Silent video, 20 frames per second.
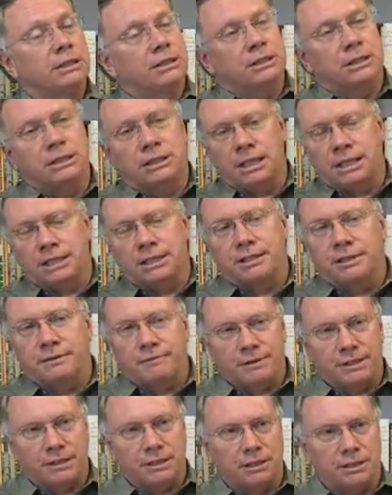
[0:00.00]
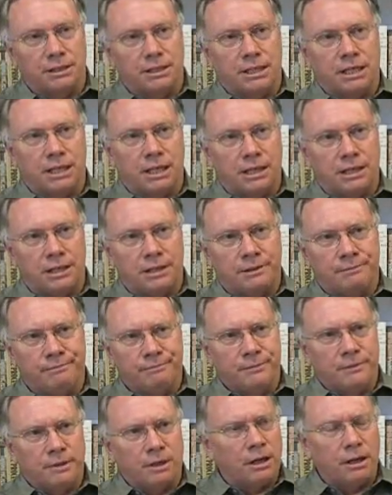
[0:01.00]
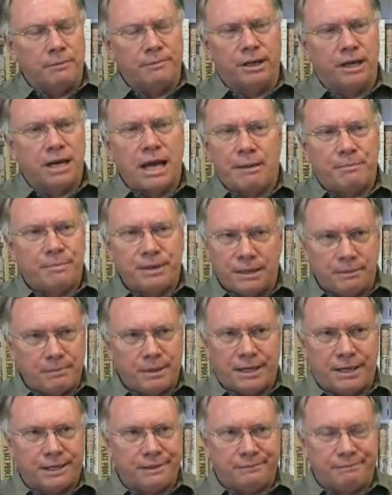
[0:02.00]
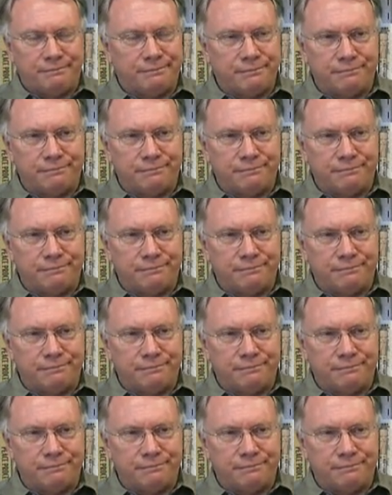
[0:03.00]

She said to the facilitator, "I'm not happy about